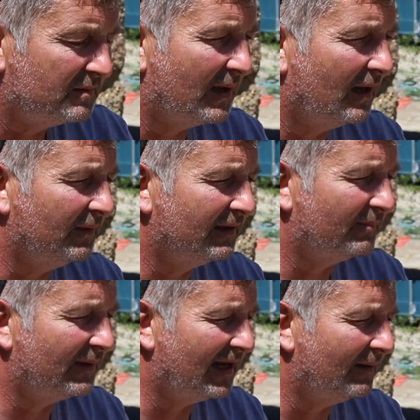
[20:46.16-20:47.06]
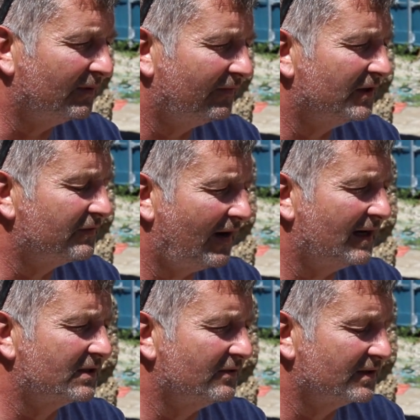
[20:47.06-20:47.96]
being able to fish
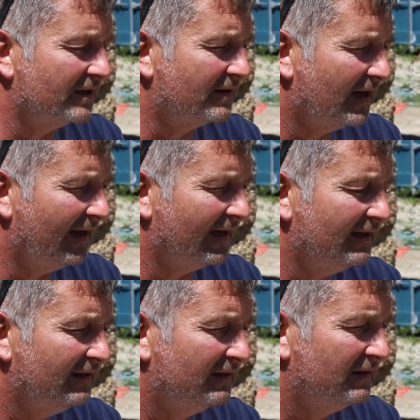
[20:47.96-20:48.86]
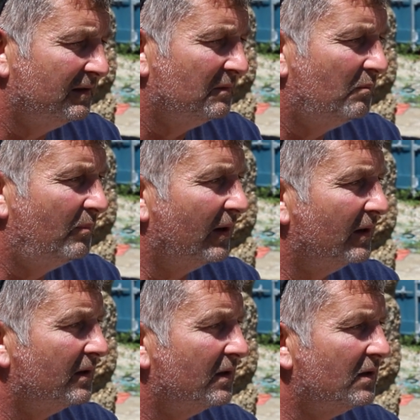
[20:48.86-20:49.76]
faster is okay, but
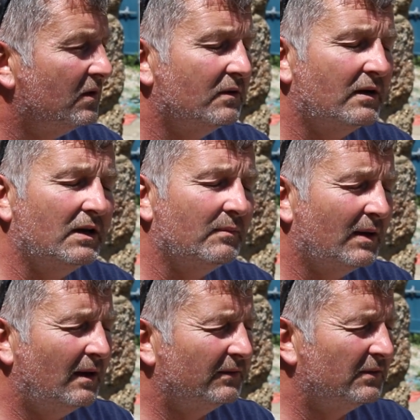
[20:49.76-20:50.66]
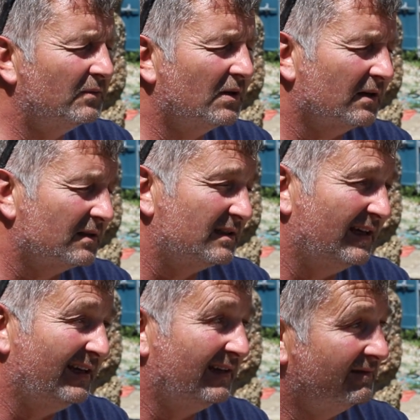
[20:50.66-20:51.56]
you would only be able to work,
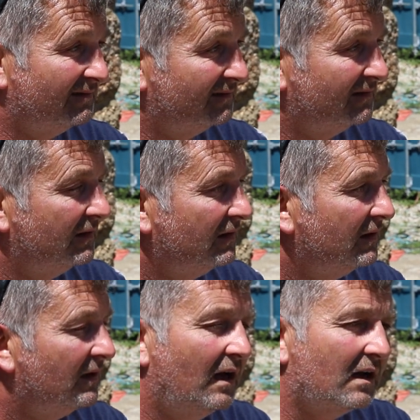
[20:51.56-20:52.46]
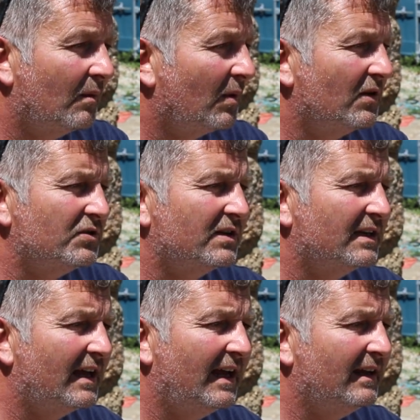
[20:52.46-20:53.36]
say, a couple hundred a
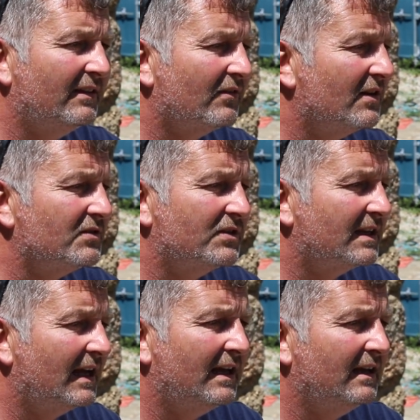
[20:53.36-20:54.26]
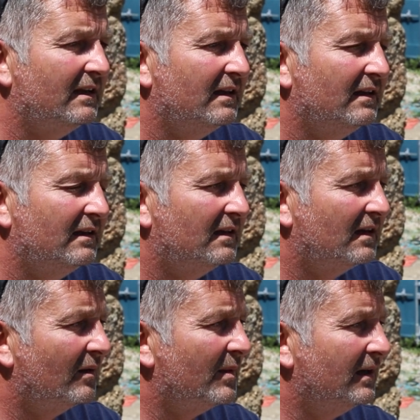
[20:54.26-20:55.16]
day, 300 a day.
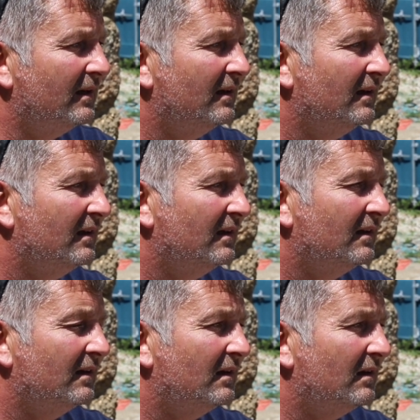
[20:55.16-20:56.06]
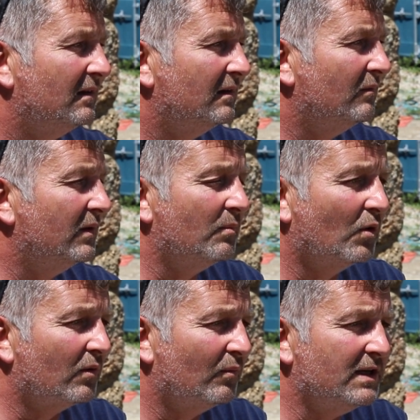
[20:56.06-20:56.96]
And I mean, with
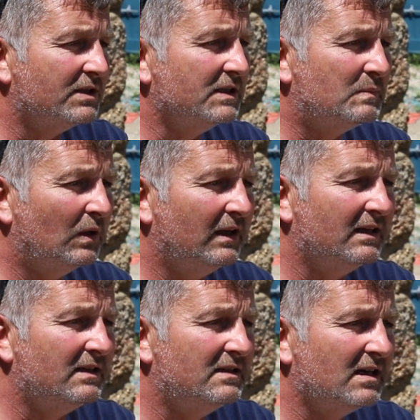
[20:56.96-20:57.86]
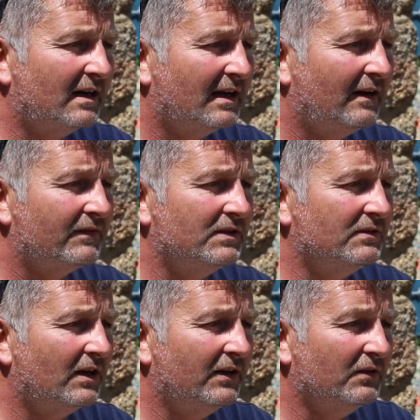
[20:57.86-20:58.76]
modern winches pulling 1.5 ton, 2
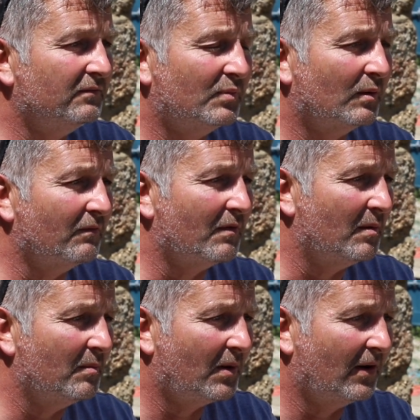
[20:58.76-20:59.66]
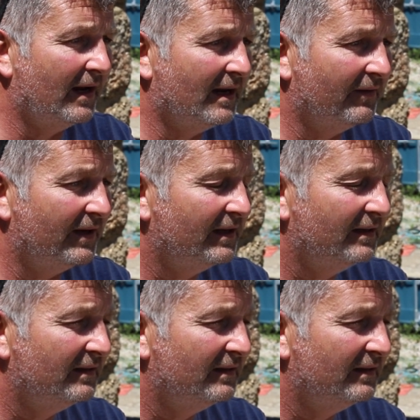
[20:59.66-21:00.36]
ton, you'd probably rip them apart anyway.